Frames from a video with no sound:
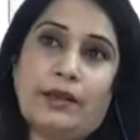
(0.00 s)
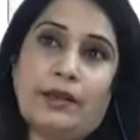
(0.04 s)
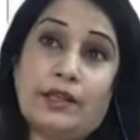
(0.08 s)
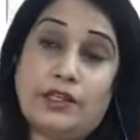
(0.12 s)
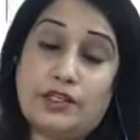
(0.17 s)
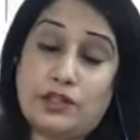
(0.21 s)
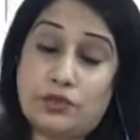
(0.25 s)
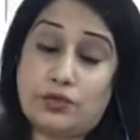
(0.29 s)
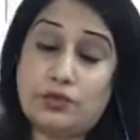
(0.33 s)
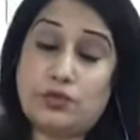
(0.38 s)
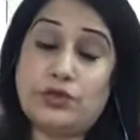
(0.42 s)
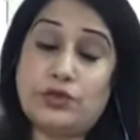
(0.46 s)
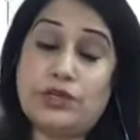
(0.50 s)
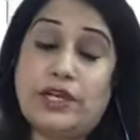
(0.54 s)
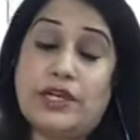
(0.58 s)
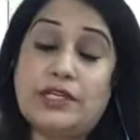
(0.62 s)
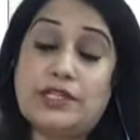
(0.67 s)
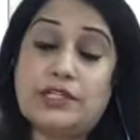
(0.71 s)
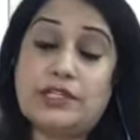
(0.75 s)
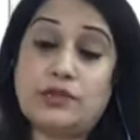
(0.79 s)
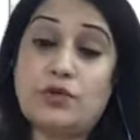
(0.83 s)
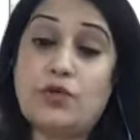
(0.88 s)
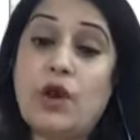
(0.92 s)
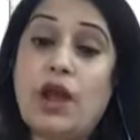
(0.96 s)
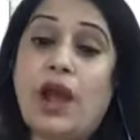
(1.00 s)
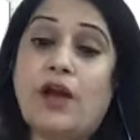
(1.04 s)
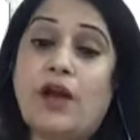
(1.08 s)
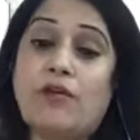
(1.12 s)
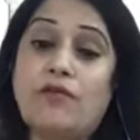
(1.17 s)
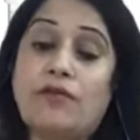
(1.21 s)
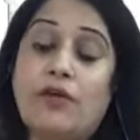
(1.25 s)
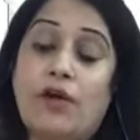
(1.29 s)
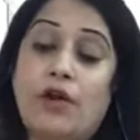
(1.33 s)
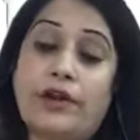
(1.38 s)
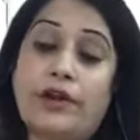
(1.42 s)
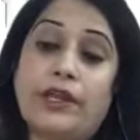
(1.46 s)
and the students who
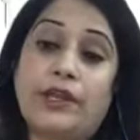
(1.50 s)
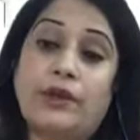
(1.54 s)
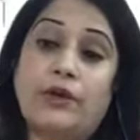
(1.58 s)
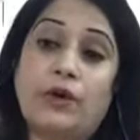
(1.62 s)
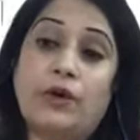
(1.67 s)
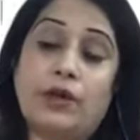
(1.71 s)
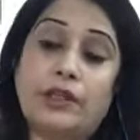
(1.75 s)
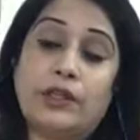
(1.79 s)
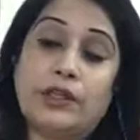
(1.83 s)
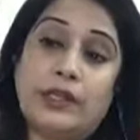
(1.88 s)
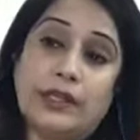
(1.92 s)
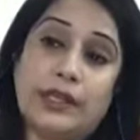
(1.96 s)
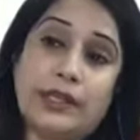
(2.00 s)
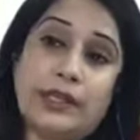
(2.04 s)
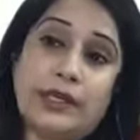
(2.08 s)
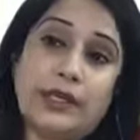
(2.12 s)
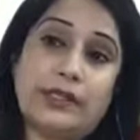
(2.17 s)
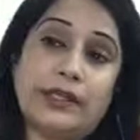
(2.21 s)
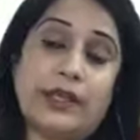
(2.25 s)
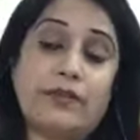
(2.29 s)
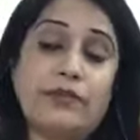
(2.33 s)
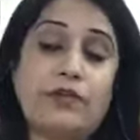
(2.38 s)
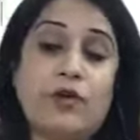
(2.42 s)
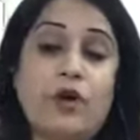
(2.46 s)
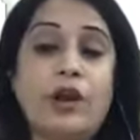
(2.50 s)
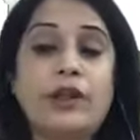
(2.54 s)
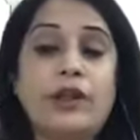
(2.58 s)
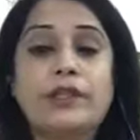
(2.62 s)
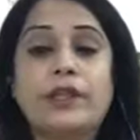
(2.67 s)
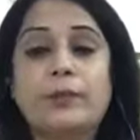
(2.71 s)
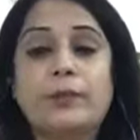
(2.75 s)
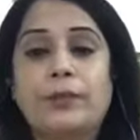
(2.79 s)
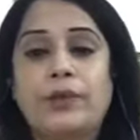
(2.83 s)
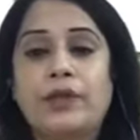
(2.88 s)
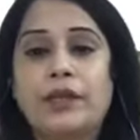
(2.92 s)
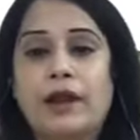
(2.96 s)
have already gone there, they've got
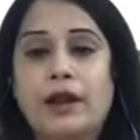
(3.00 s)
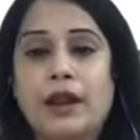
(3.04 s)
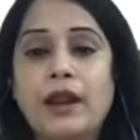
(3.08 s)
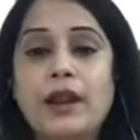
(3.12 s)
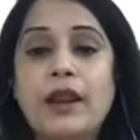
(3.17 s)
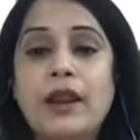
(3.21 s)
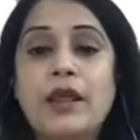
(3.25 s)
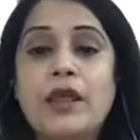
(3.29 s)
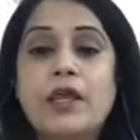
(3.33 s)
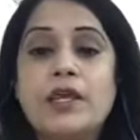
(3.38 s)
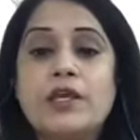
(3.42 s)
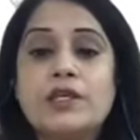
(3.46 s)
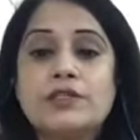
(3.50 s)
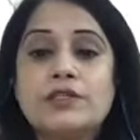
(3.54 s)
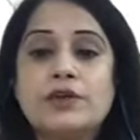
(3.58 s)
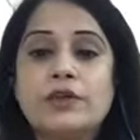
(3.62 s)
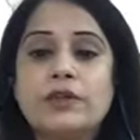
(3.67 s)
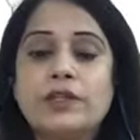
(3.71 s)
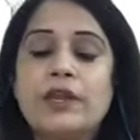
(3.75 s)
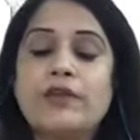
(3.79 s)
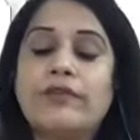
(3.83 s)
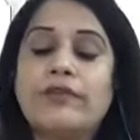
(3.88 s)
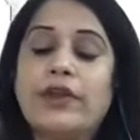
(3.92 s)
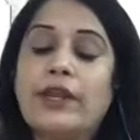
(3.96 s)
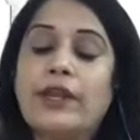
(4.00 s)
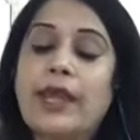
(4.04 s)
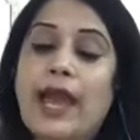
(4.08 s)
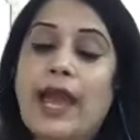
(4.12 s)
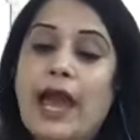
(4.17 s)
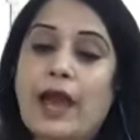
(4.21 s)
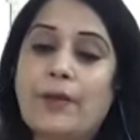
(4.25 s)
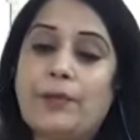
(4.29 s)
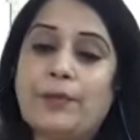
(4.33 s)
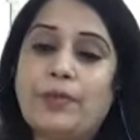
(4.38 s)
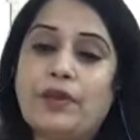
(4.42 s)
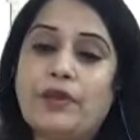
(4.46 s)
the P R. So they're very
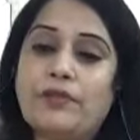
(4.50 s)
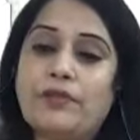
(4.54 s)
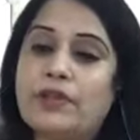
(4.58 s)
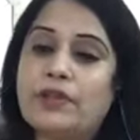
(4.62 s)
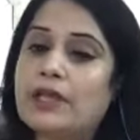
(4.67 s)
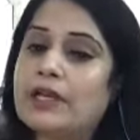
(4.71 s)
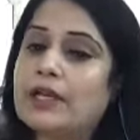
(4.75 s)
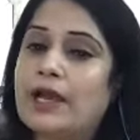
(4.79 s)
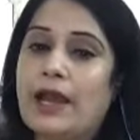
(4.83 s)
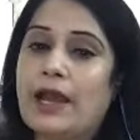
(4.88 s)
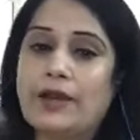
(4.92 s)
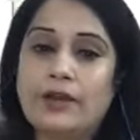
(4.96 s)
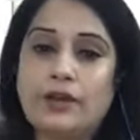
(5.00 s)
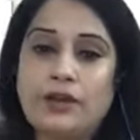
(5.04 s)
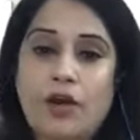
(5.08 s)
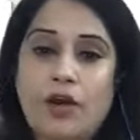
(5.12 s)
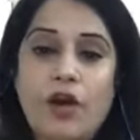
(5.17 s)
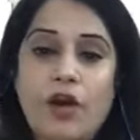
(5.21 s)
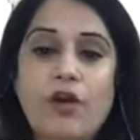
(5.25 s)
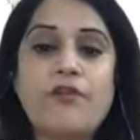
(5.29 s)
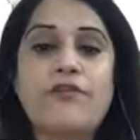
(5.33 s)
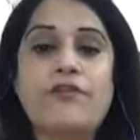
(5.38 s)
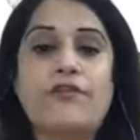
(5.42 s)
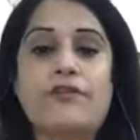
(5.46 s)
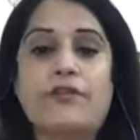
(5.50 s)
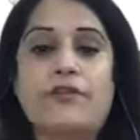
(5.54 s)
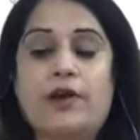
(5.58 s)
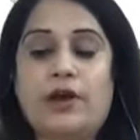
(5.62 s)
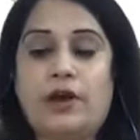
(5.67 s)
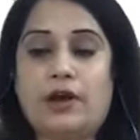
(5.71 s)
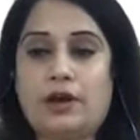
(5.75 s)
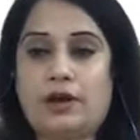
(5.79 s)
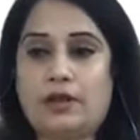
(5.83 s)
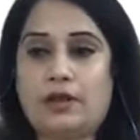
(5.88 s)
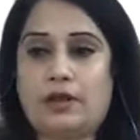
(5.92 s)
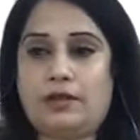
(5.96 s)
happy with the kind of
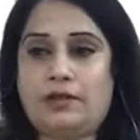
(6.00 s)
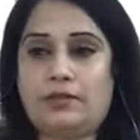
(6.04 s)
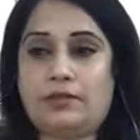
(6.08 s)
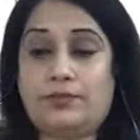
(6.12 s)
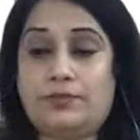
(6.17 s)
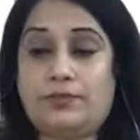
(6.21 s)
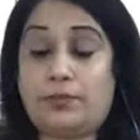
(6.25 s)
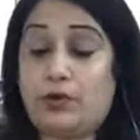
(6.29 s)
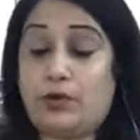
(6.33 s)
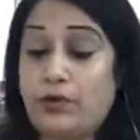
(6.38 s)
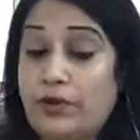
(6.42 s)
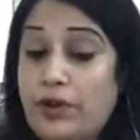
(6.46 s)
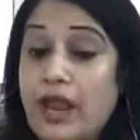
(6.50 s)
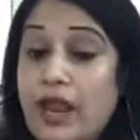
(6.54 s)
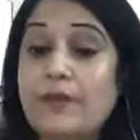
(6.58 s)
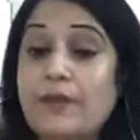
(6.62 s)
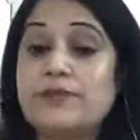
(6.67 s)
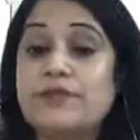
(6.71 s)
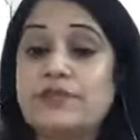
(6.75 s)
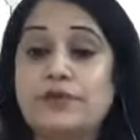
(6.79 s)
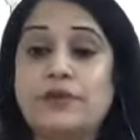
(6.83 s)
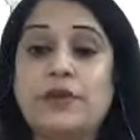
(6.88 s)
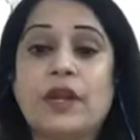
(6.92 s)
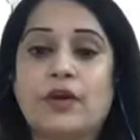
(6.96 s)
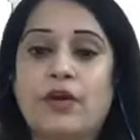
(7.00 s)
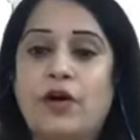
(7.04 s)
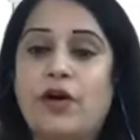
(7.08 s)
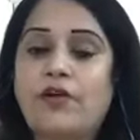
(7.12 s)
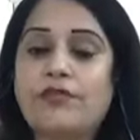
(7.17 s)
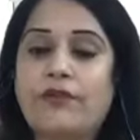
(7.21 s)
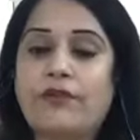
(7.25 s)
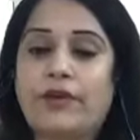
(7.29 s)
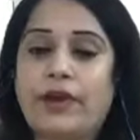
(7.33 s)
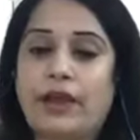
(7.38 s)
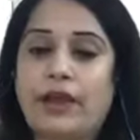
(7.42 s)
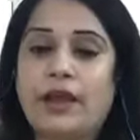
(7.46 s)
uh, programs we are
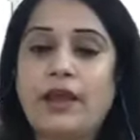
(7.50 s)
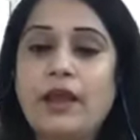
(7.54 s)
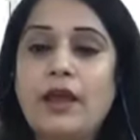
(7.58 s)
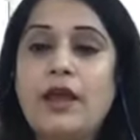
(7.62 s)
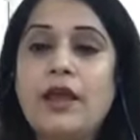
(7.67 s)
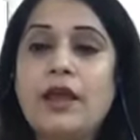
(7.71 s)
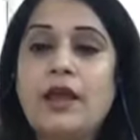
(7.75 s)
offering.